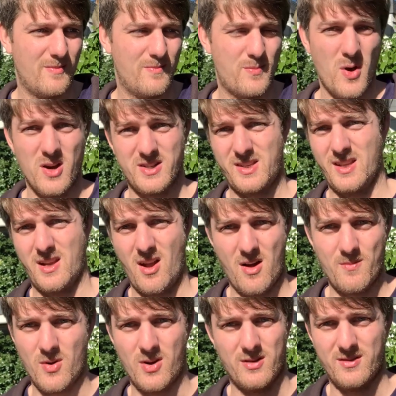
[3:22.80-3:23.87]
Personally,
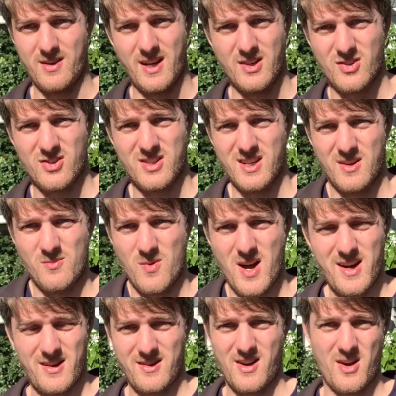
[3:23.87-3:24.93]
I'm not interested in
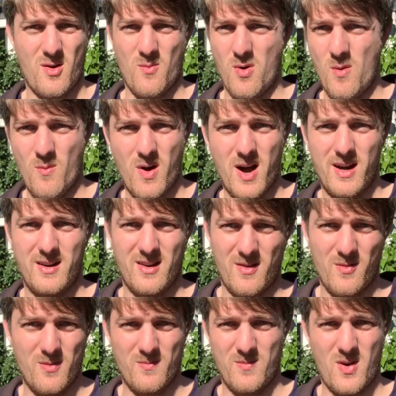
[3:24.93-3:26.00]
one. I don't want one.
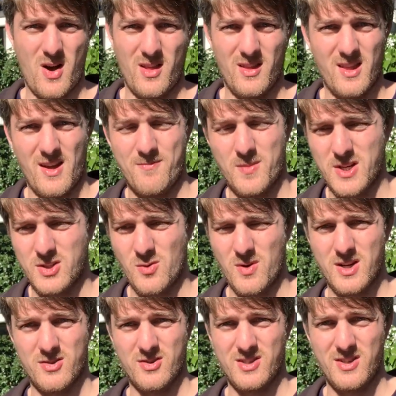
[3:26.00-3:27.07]
I love my
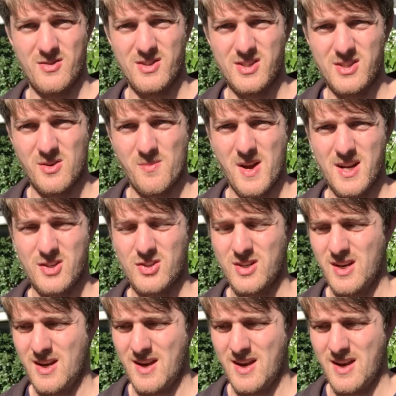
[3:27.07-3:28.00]
200 series too much.